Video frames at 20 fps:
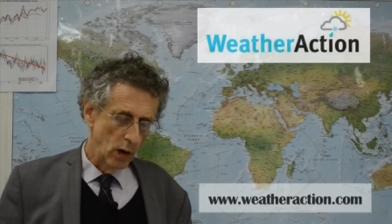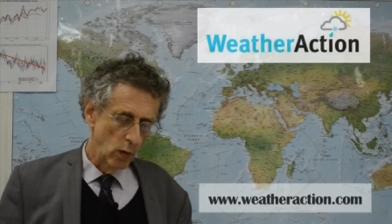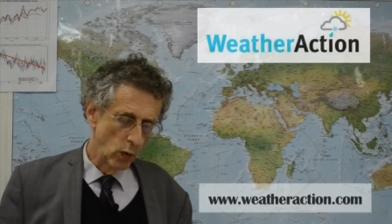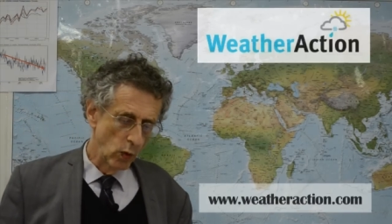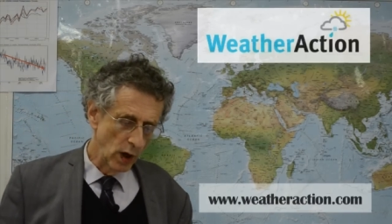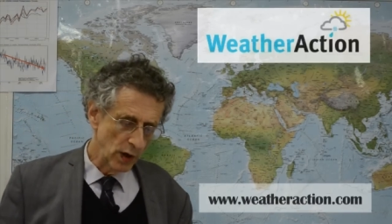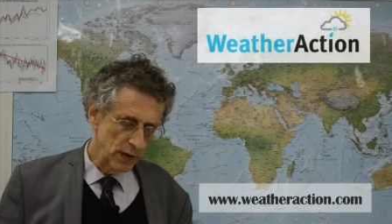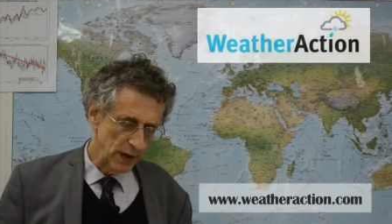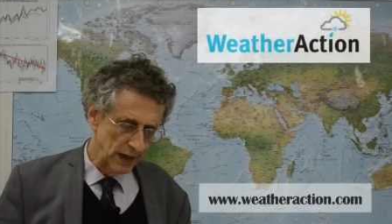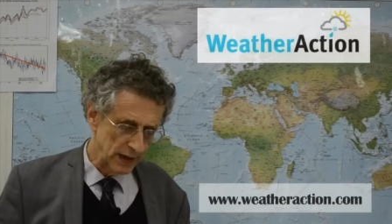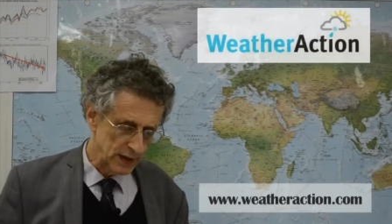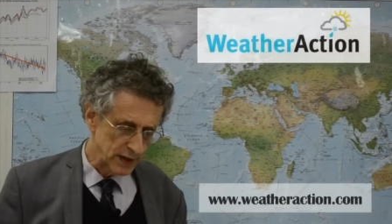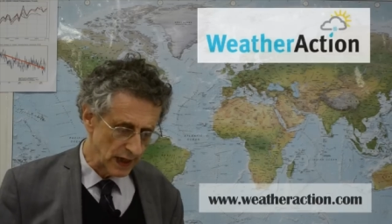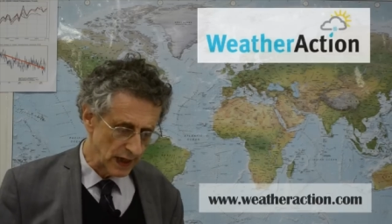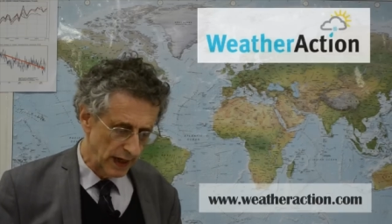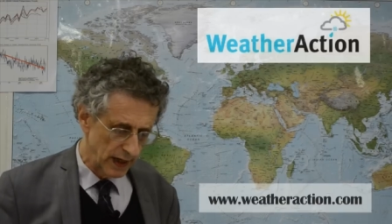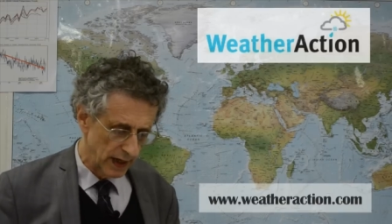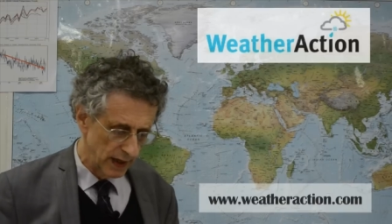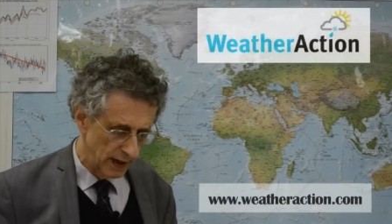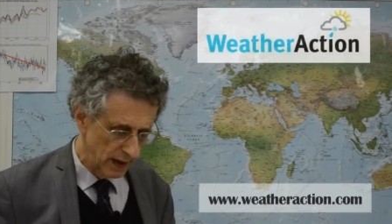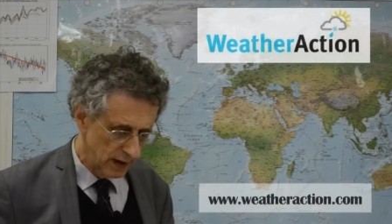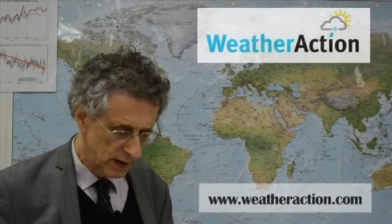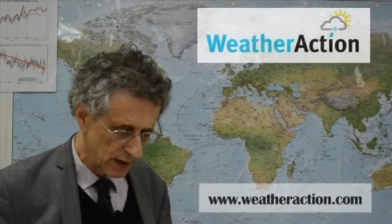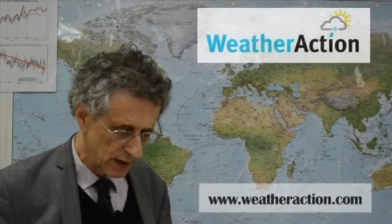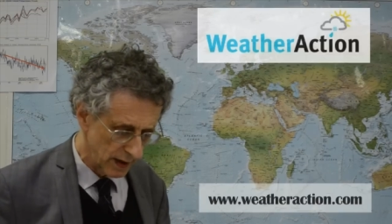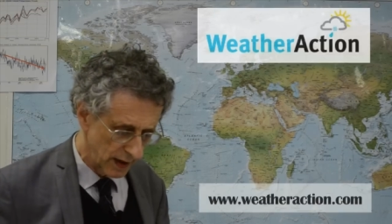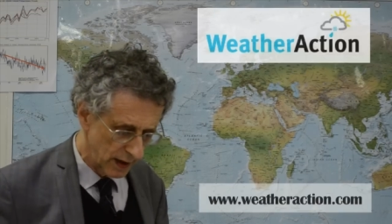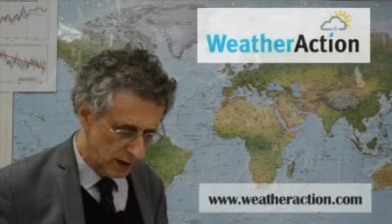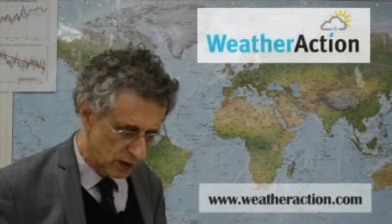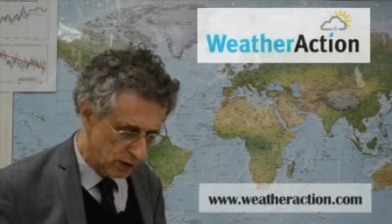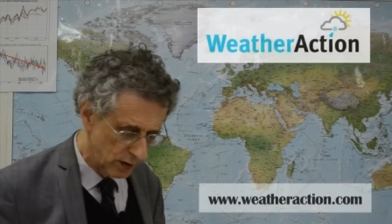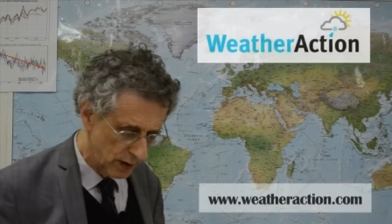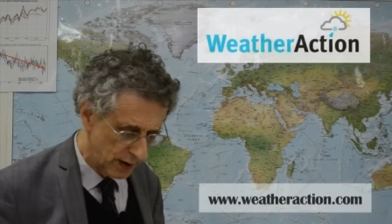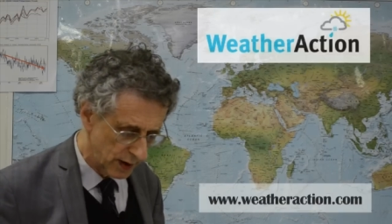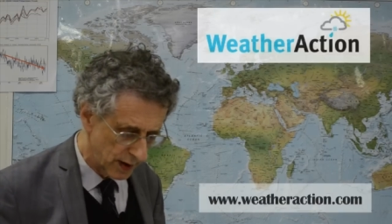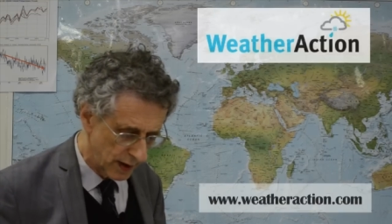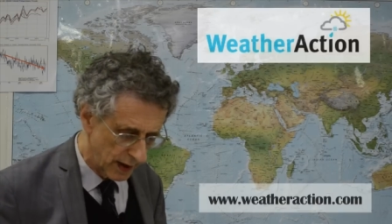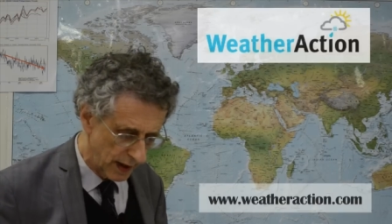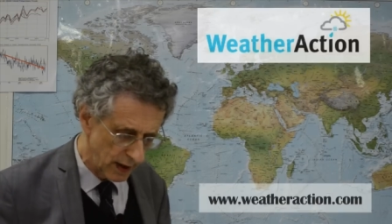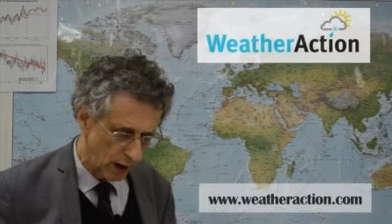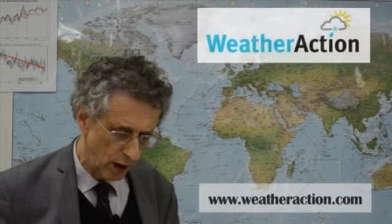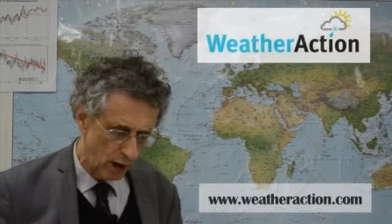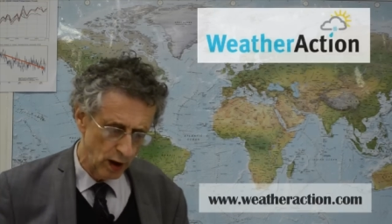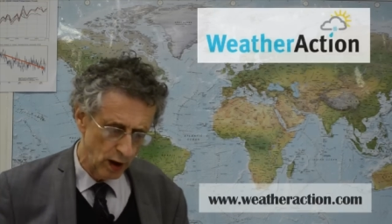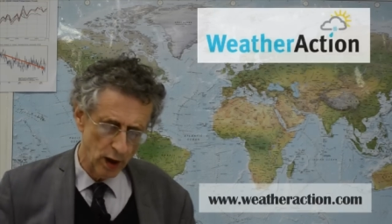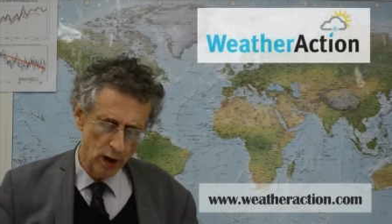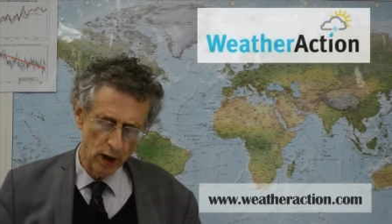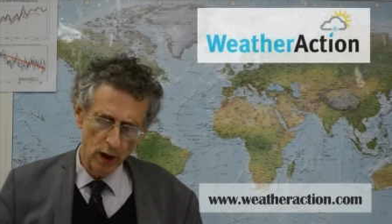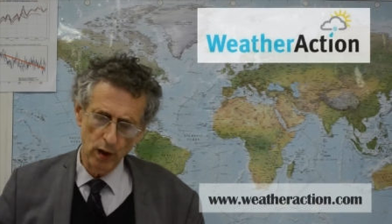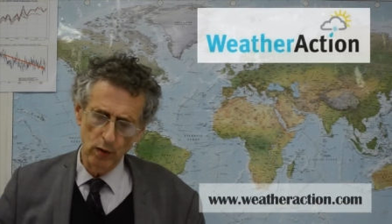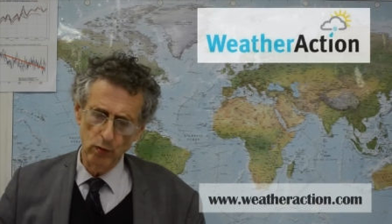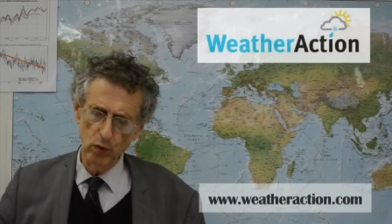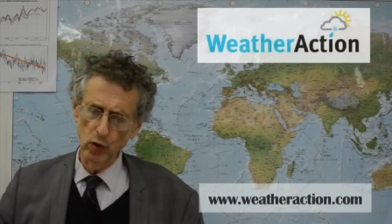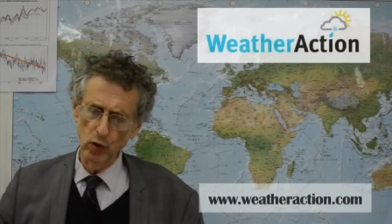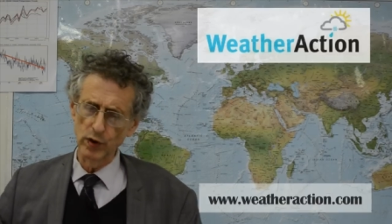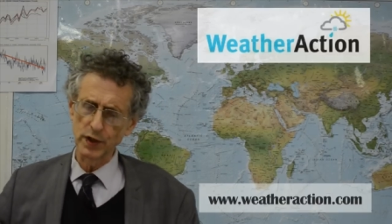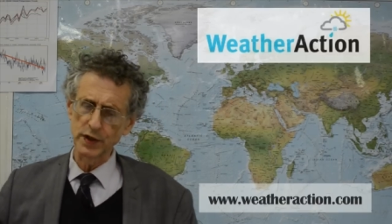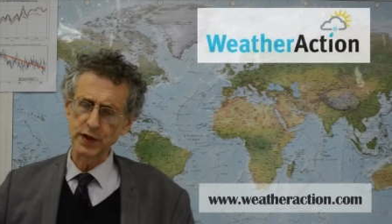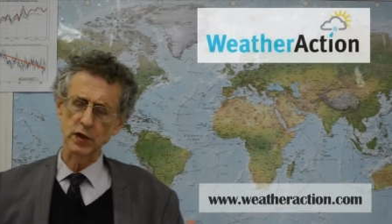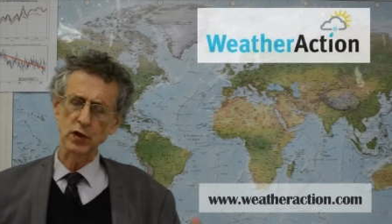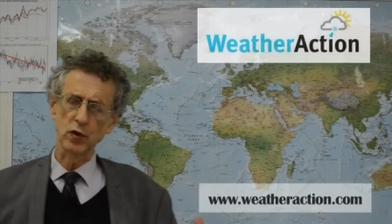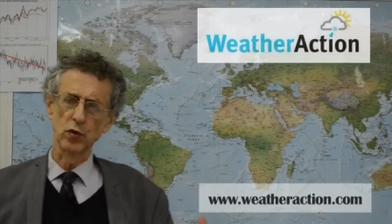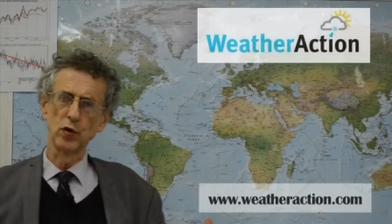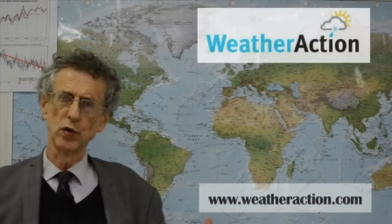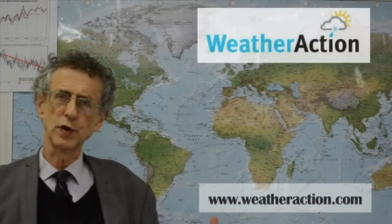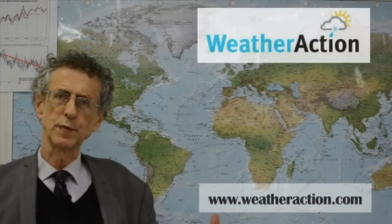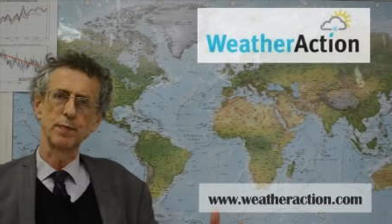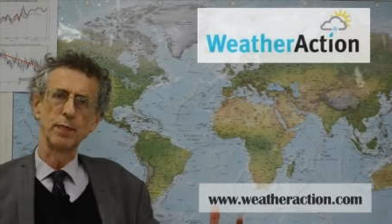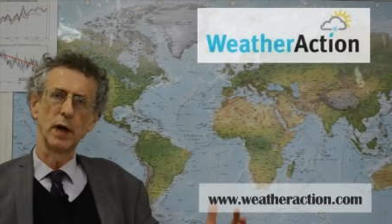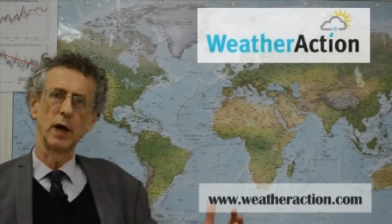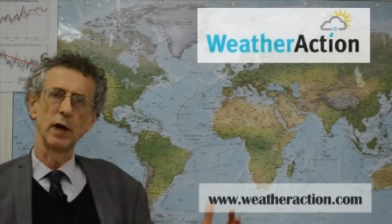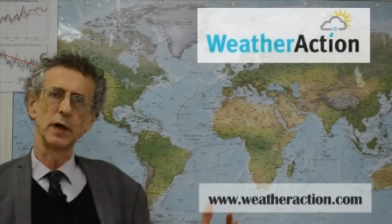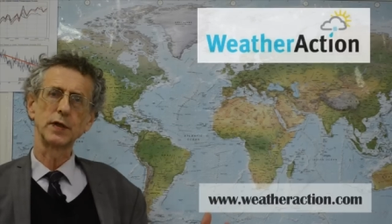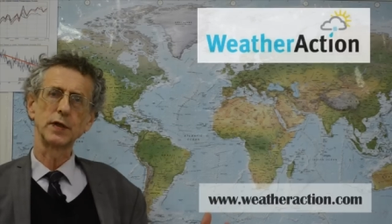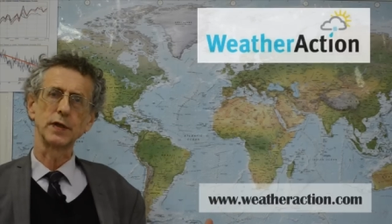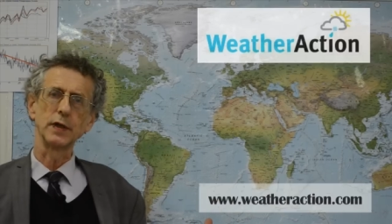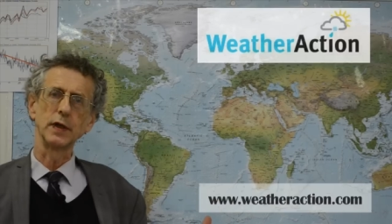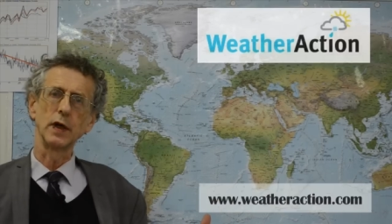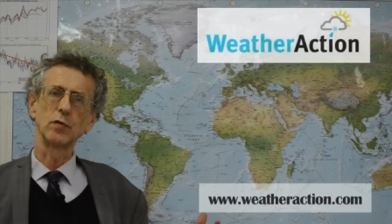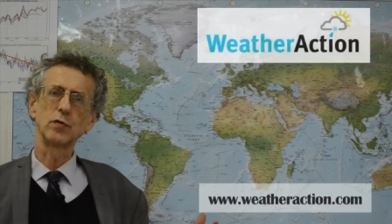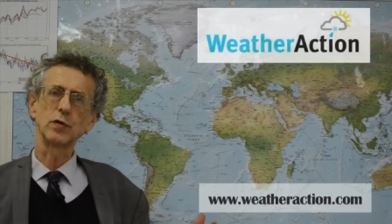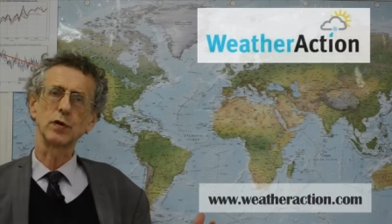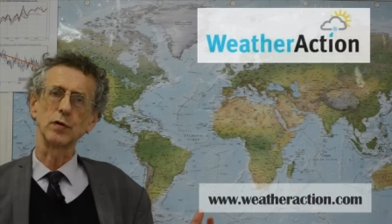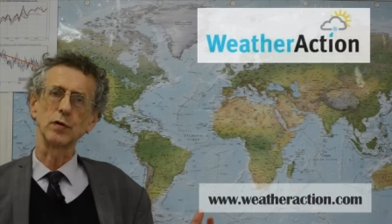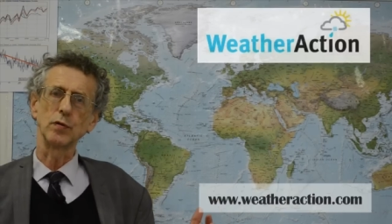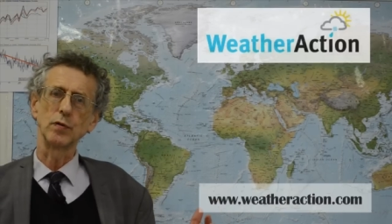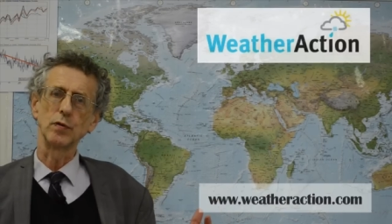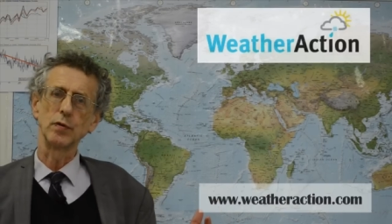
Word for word: What they're saying is, and they issued it today, oh, well, this is caused by C O two.